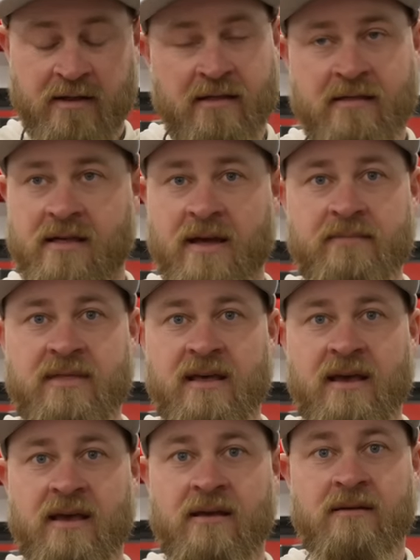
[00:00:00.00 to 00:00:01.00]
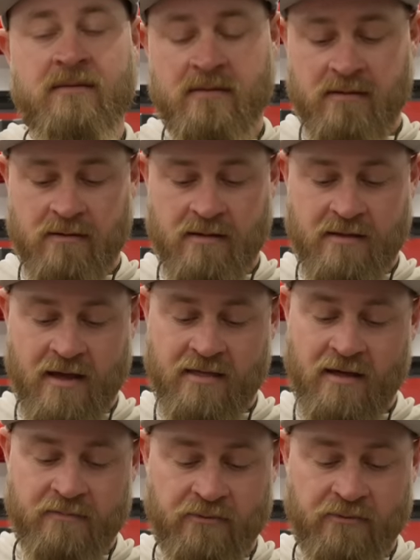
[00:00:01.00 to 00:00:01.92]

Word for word: Same thing, sets up